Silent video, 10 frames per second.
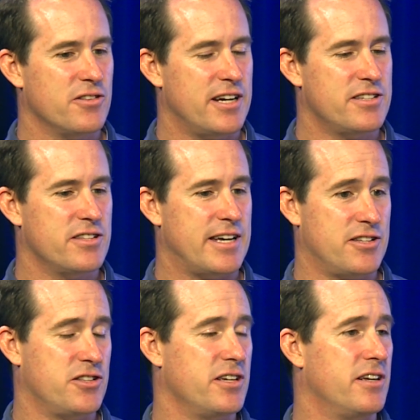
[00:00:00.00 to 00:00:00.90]
you.
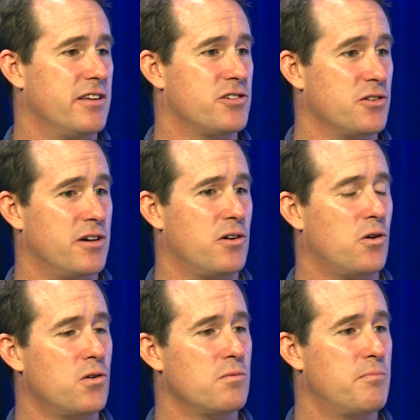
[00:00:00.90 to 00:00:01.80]
So the
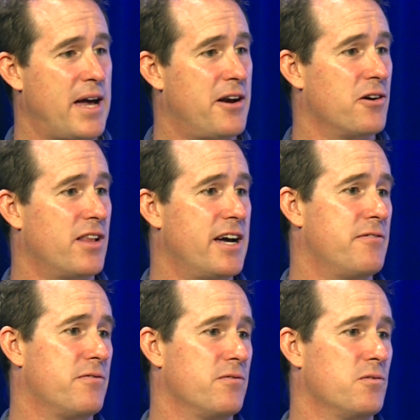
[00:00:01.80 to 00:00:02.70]
whole Patio Life
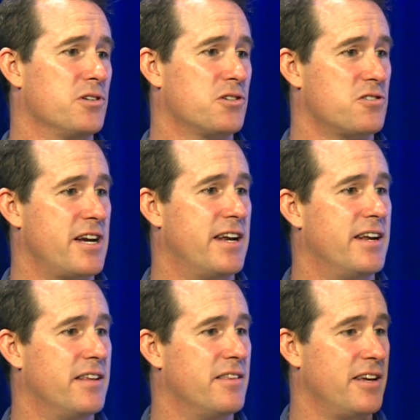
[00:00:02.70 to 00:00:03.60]
was created
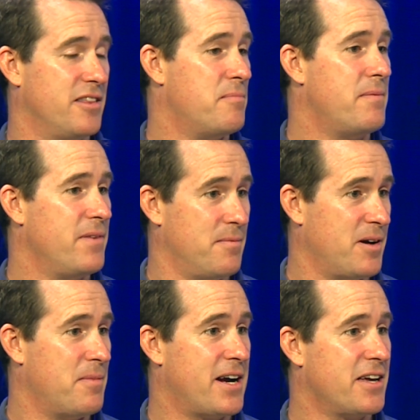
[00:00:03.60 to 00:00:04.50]
in my
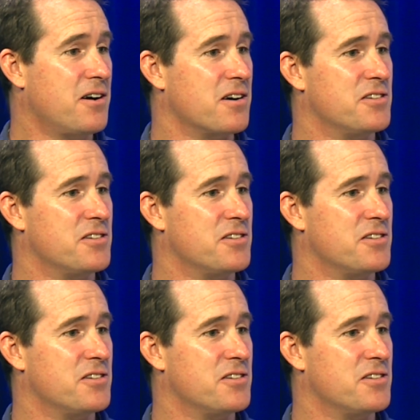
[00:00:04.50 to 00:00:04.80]
backyard.